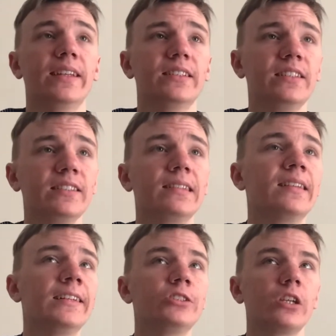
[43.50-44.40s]
And this is
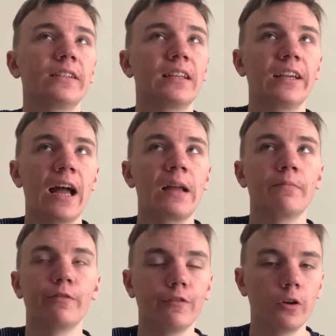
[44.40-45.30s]
an interesting
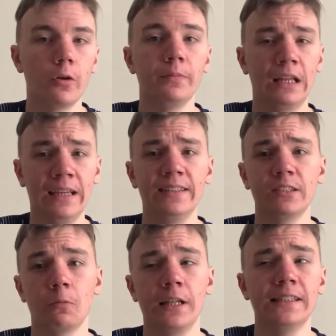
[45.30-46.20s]
game. Fulham need
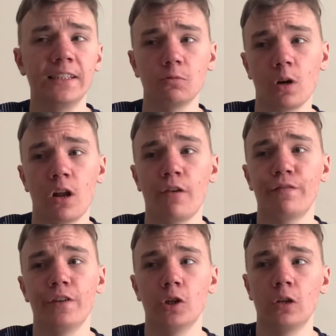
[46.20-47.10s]
to win this one, I
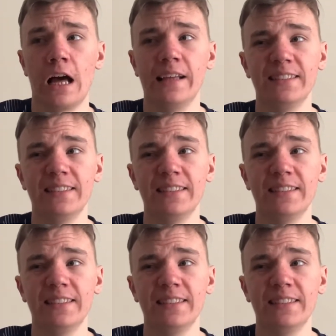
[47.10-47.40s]
feel like.